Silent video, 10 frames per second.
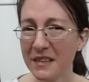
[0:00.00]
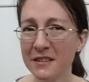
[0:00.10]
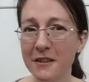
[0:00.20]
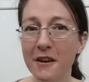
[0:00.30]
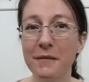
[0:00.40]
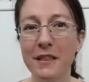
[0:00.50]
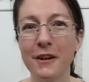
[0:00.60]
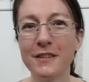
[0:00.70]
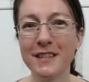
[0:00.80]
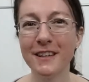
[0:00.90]
Sorry, my
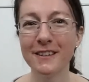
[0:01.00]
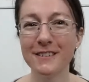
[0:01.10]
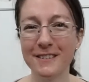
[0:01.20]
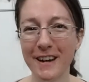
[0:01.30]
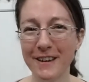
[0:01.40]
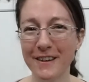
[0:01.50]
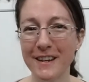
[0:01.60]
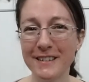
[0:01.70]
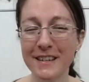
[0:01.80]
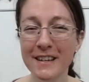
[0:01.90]
throat's a little dry, you
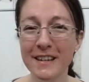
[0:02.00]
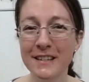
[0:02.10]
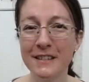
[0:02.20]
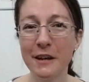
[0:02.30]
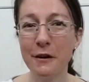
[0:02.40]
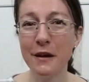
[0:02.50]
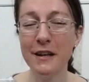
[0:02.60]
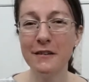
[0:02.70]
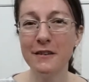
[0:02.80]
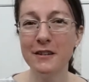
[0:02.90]
guys. So
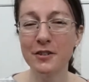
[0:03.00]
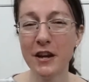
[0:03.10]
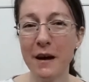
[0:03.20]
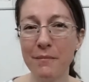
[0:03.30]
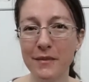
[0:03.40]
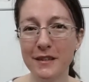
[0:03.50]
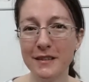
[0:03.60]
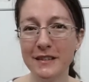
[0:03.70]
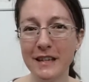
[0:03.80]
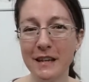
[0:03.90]
it'll trap the
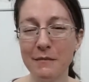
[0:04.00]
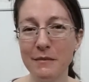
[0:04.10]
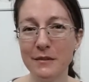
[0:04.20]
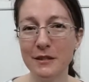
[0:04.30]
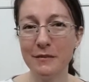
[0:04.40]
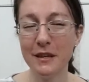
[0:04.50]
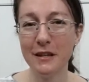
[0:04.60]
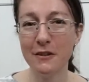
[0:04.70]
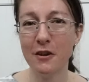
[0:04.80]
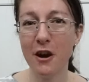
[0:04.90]
steam in
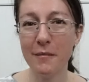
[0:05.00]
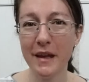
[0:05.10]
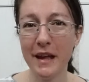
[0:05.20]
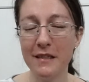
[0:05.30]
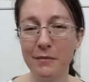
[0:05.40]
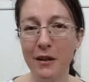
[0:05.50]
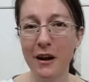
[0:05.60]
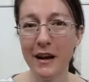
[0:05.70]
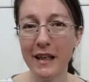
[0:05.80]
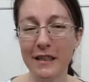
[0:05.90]
between your garment and the
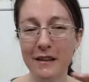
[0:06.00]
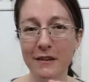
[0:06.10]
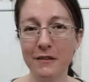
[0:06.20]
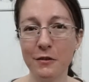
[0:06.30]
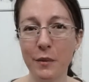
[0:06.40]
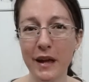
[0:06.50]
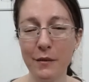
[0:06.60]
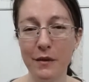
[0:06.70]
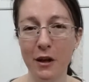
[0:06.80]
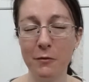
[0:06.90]
block, and then the
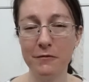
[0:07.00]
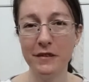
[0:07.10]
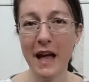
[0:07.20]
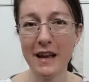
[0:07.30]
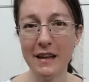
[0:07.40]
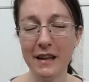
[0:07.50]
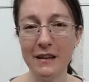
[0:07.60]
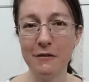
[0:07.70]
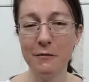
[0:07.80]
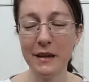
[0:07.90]
weight will help flatten it,
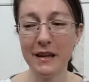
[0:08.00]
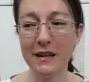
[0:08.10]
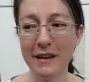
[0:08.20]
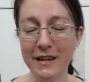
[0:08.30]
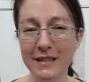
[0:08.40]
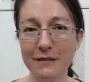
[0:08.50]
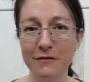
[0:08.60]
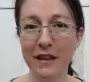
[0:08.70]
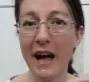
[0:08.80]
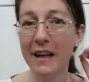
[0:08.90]
and it'll make it nice and
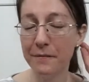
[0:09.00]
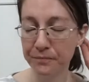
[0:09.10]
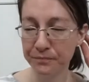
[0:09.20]
flat,